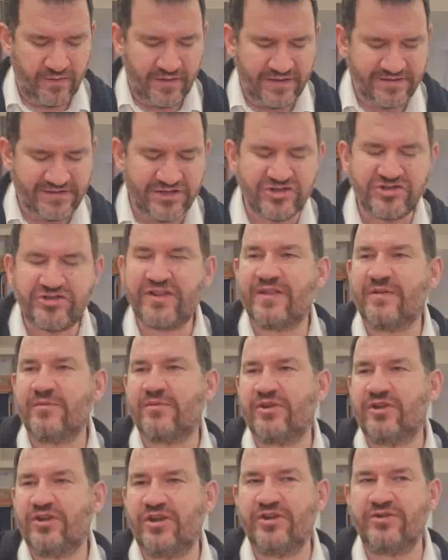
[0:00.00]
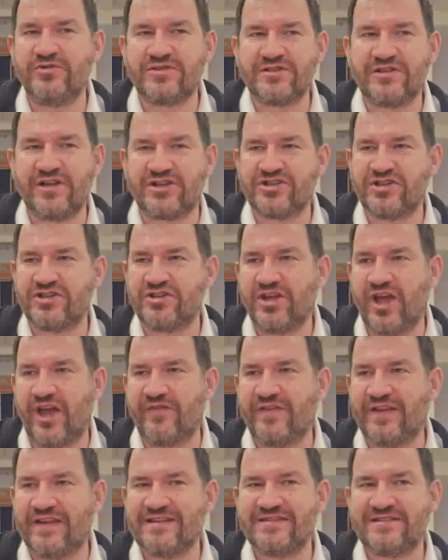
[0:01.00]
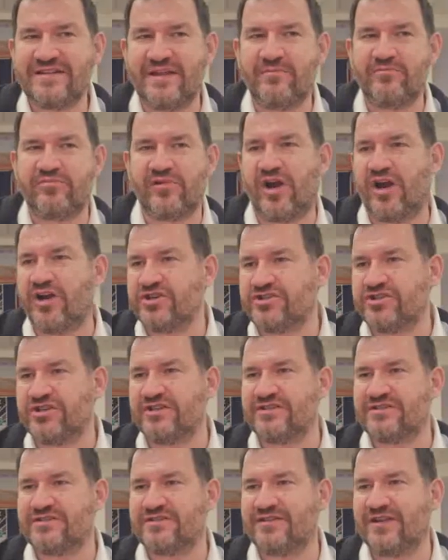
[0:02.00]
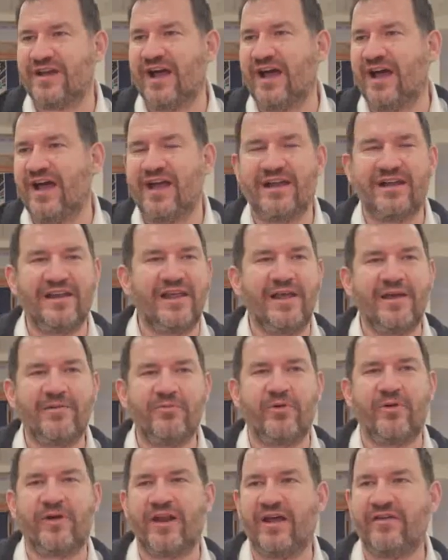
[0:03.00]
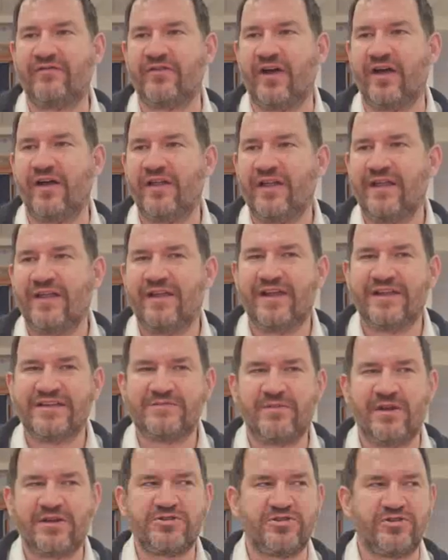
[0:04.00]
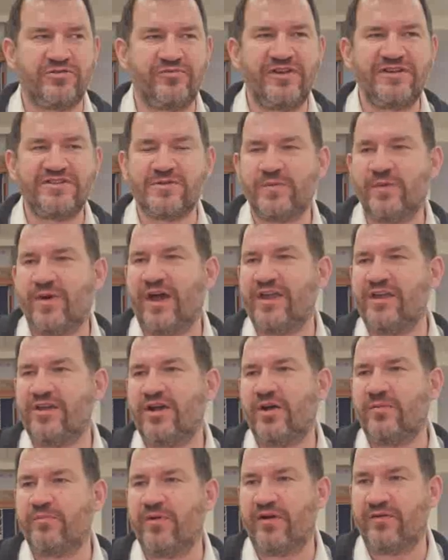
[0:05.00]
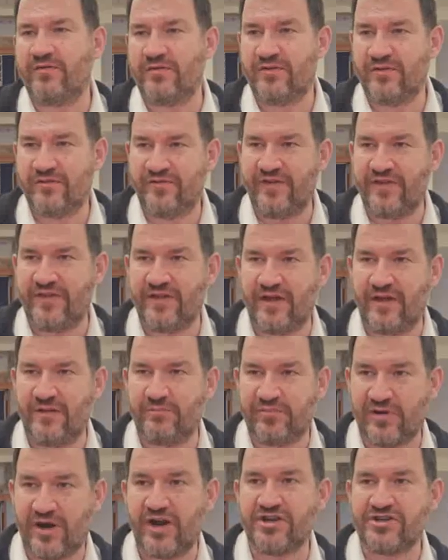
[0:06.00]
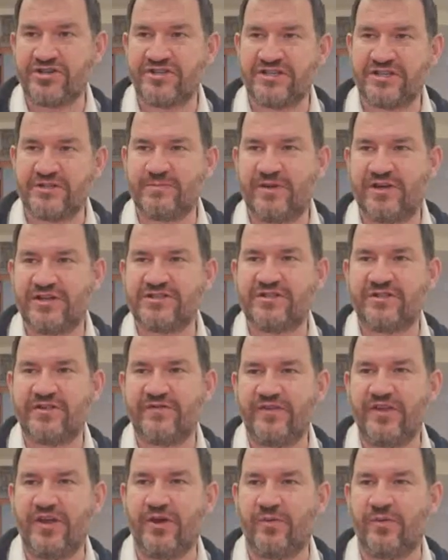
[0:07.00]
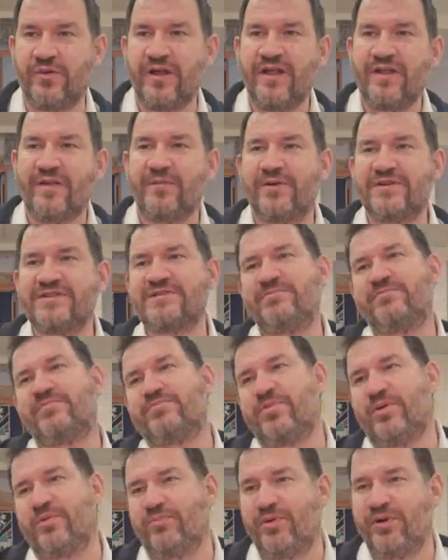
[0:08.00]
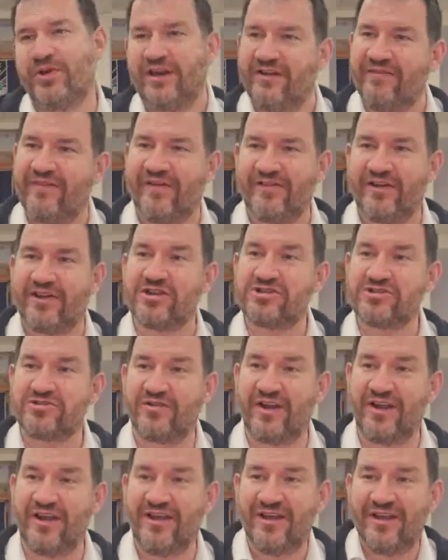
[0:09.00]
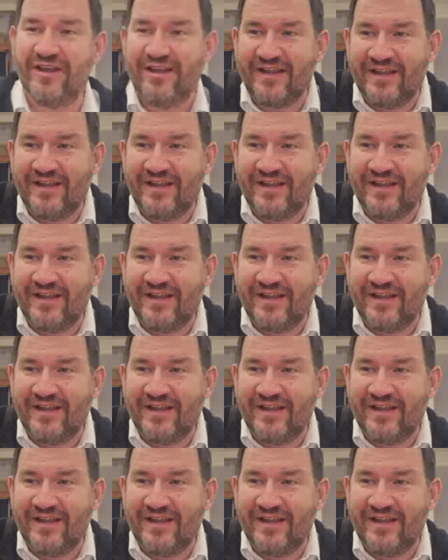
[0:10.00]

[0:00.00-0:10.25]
It's interesting that it uses lashon knife. It doesn't say branches, a limb or whatever. It's much of the reason why you go for the branches is because of the view. What's the point of having a tree?